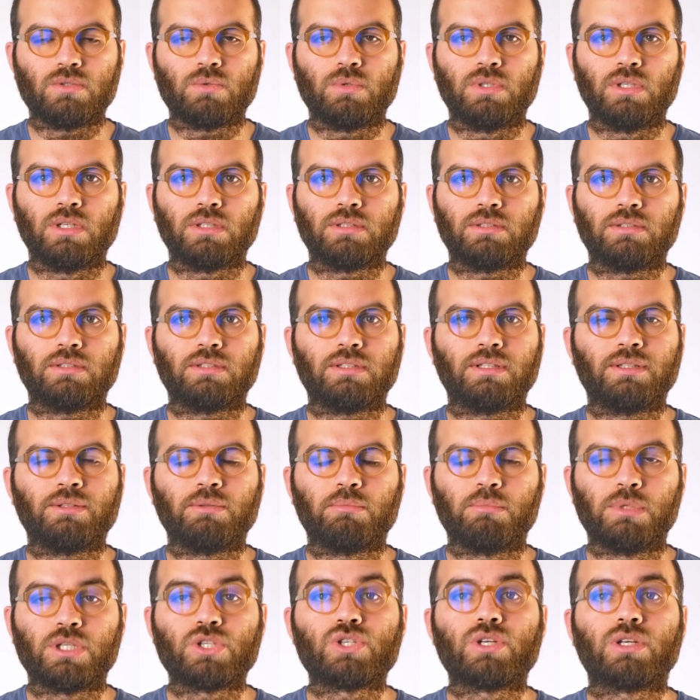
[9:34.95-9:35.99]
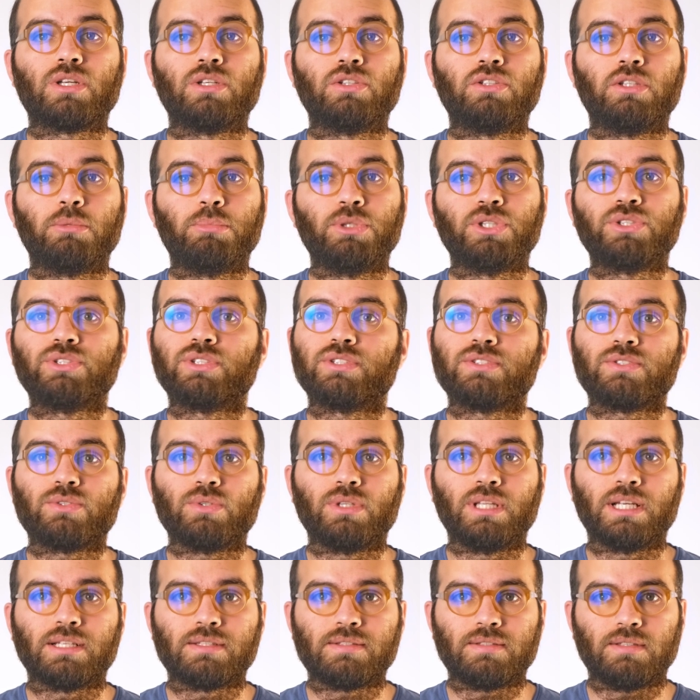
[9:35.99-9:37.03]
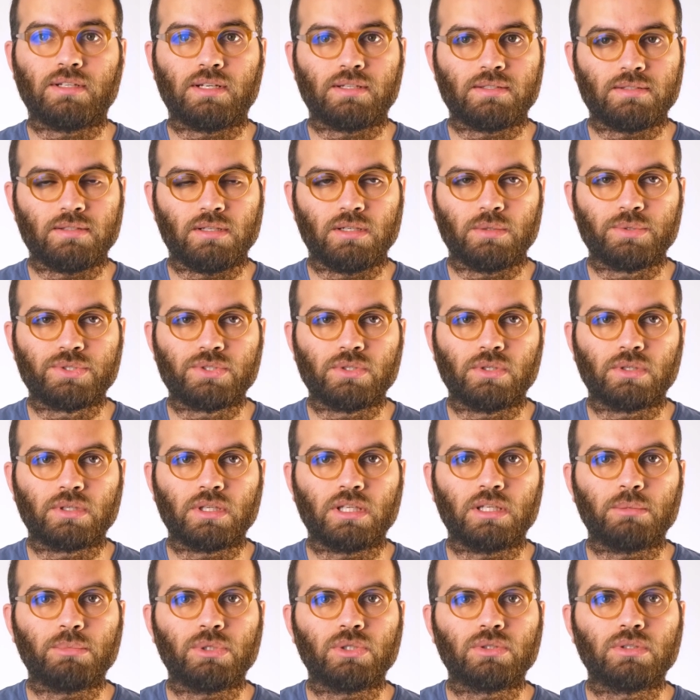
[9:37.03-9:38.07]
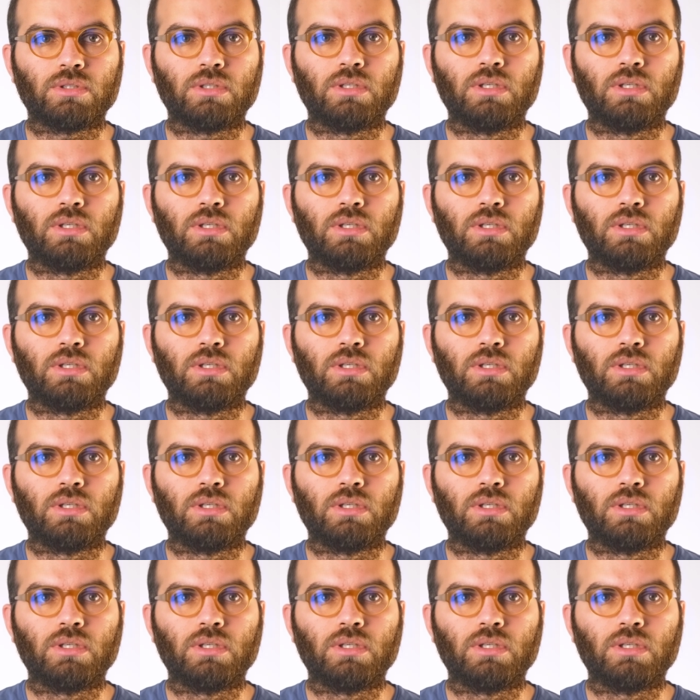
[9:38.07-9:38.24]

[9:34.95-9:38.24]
We're not major contributors to that stress that I was talking about.